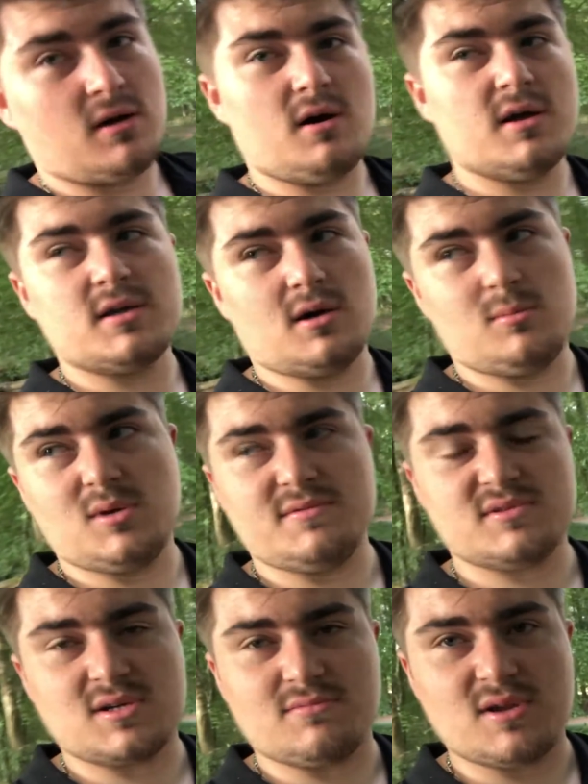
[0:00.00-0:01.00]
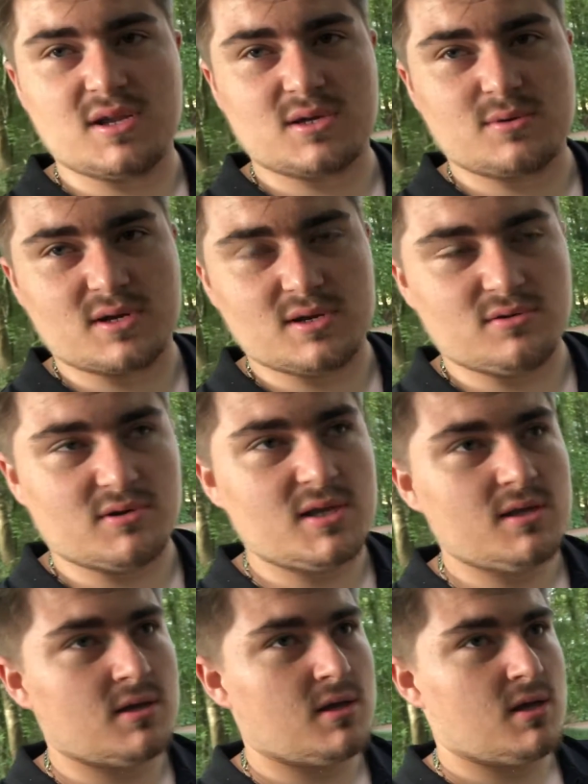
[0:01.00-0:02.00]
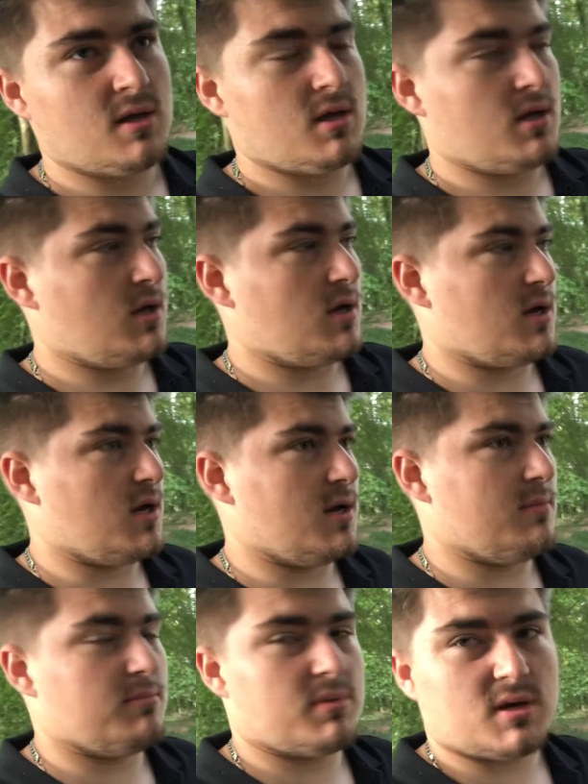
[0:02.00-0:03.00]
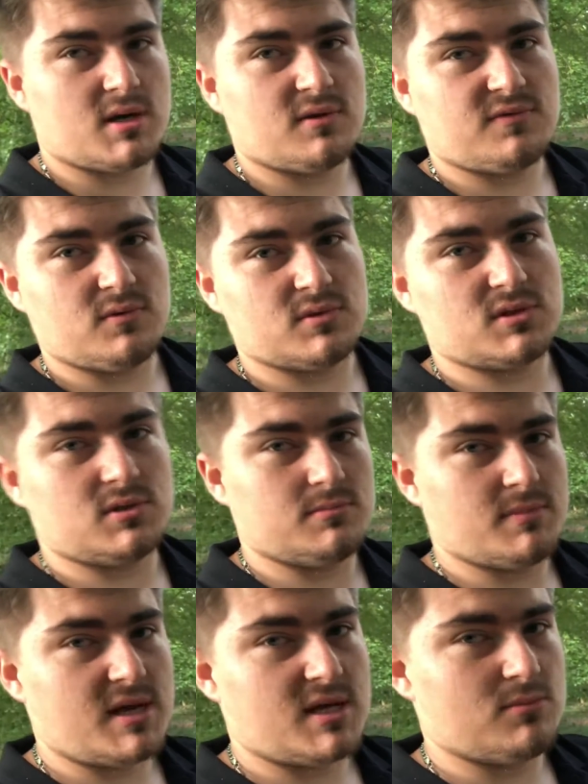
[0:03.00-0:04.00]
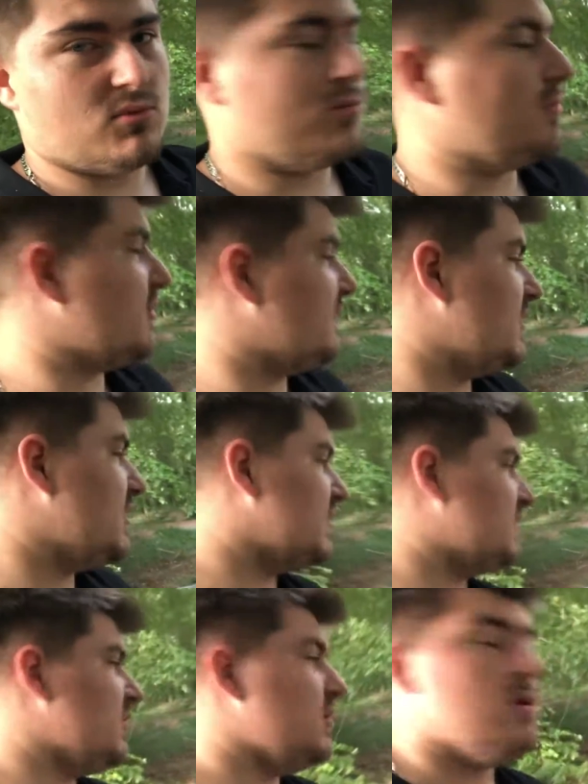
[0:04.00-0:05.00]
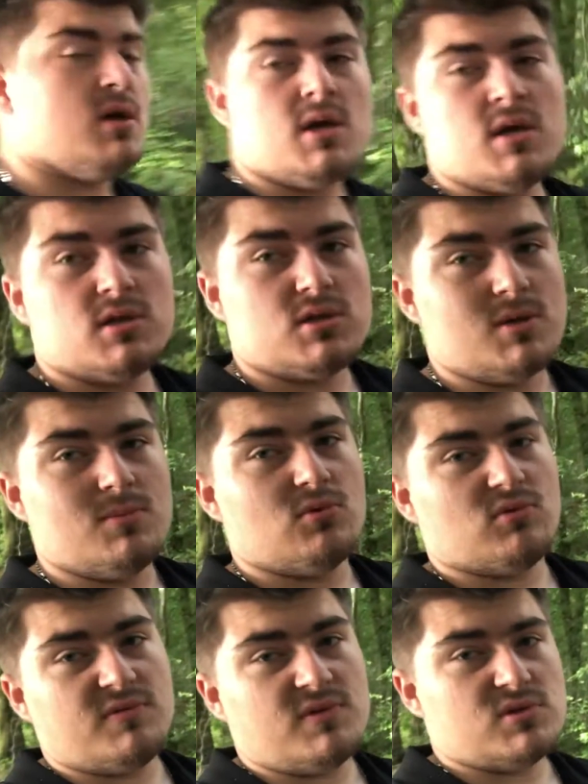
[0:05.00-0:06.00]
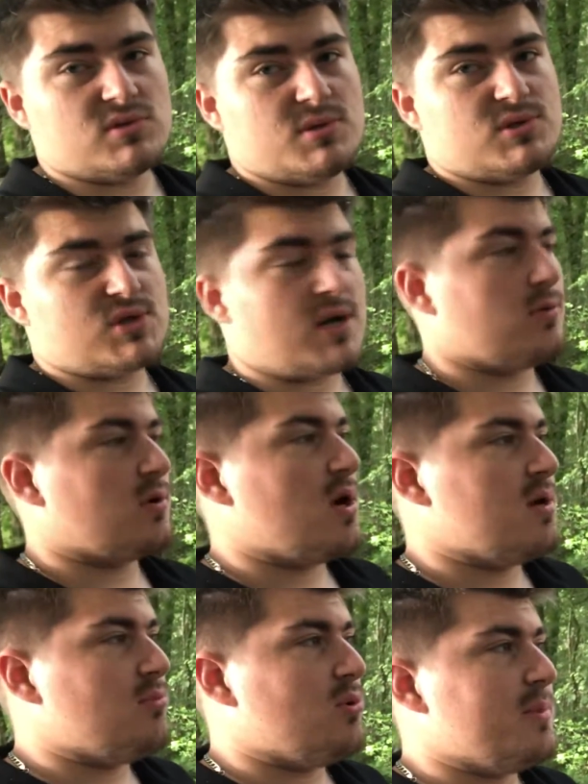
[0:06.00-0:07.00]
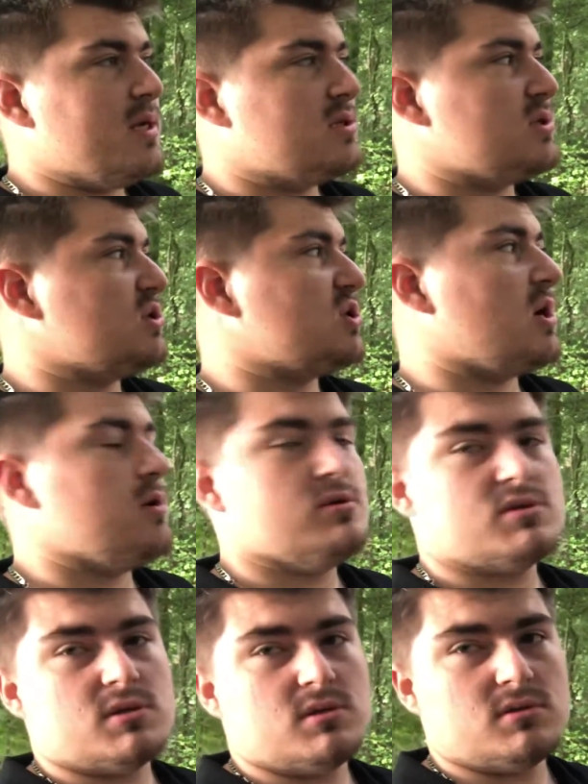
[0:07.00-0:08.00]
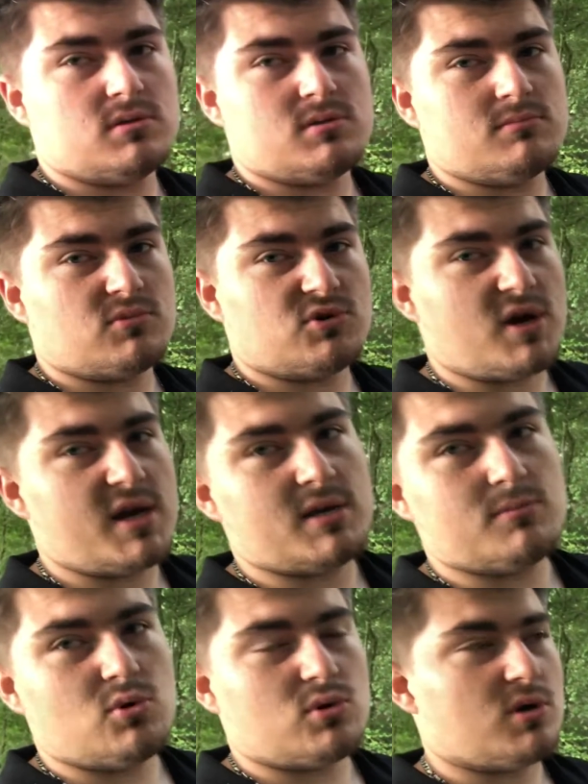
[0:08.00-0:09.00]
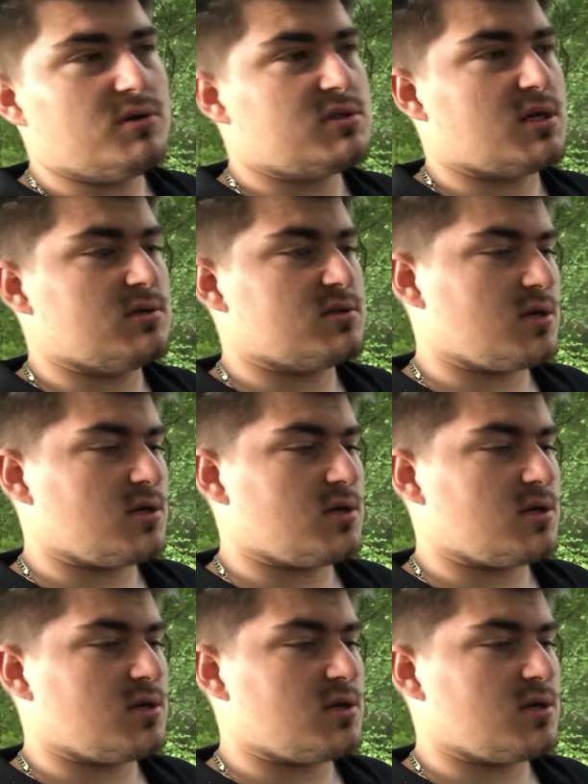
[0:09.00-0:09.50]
I can't believe it's come around that quickly already. But I look forward to making more mod videos for you, doing more reviews on this channel, going to more meets and shows, and creating more content.